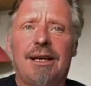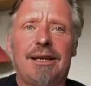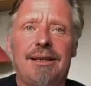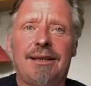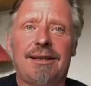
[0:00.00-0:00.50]

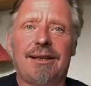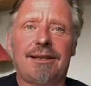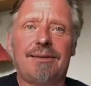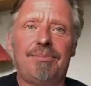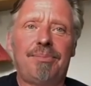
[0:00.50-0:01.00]

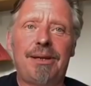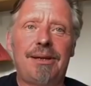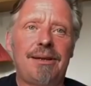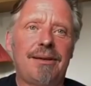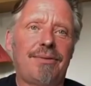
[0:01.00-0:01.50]
It can
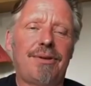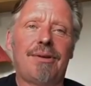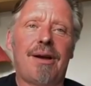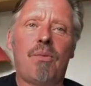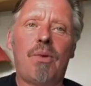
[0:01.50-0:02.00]
be, you
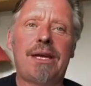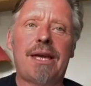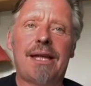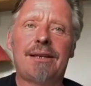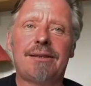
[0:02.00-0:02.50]
know, a
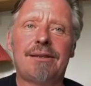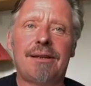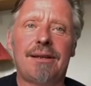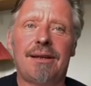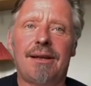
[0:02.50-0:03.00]
weekend
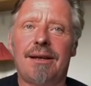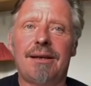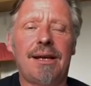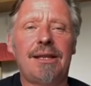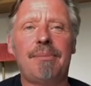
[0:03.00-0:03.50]

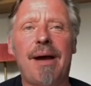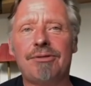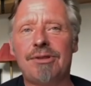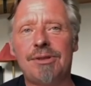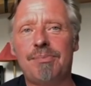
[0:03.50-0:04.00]
in the
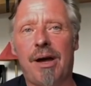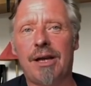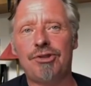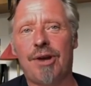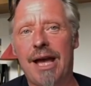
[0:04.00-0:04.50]
mountains
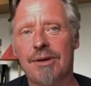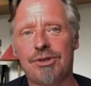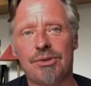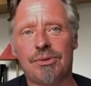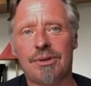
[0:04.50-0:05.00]
behind your
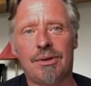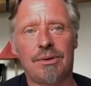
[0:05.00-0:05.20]
house, or